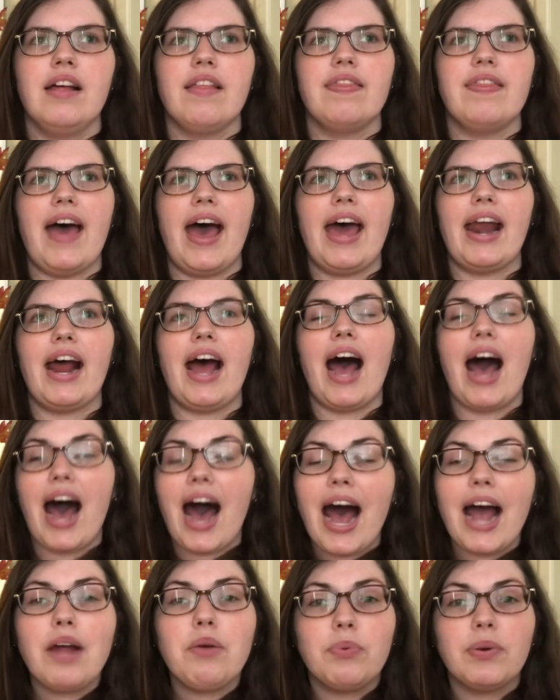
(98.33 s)
that
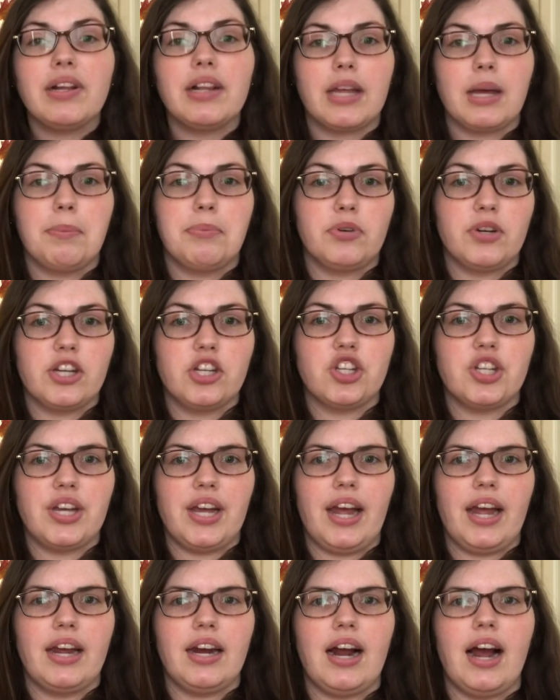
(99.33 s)
I really
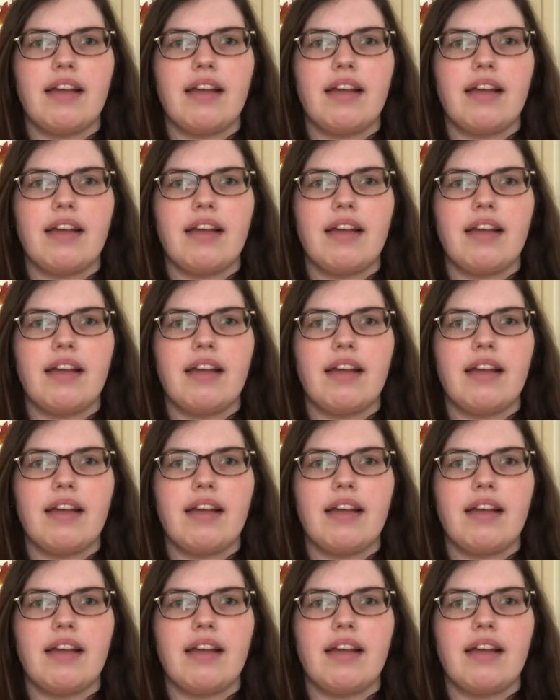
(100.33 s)
appreciate.